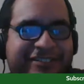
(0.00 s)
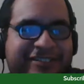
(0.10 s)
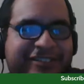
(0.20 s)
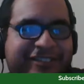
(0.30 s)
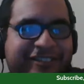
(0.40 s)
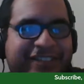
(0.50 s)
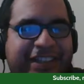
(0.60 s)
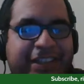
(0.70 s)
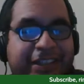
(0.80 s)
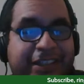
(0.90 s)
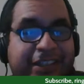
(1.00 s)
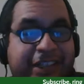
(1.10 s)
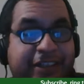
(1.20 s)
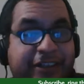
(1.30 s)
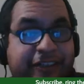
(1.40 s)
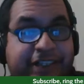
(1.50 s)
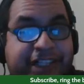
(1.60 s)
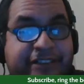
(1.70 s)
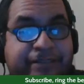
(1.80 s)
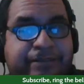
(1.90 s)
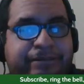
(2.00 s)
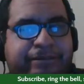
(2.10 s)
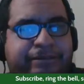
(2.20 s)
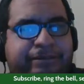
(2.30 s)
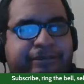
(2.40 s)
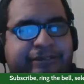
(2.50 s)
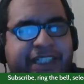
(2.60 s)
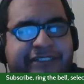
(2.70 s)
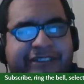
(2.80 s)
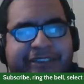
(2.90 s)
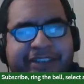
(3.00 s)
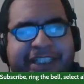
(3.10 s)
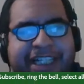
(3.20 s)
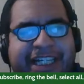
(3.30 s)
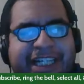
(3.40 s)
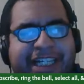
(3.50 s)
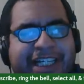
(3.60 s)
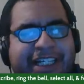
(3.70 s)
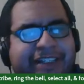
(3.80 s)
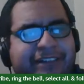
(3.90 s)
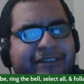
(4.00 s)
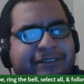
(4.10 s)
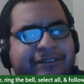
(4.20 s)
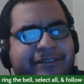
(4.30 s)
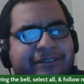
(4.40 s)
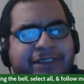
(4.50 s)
another way people can, you know,